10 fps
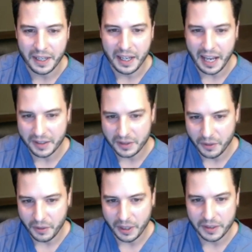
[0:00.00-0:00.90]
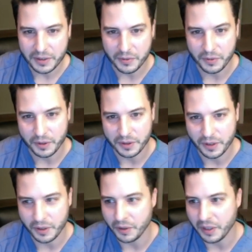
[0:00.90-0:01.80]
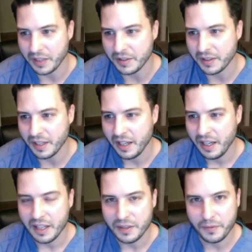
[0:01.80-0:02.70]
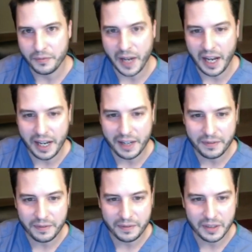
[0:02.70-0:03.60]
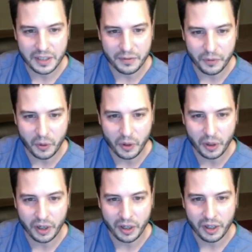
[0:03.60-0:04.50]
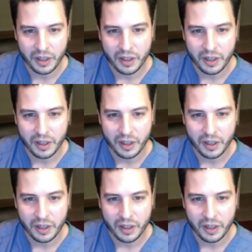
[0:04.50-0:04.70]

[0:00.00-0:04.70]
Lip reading: and so on and so forth. So it's 5 T4,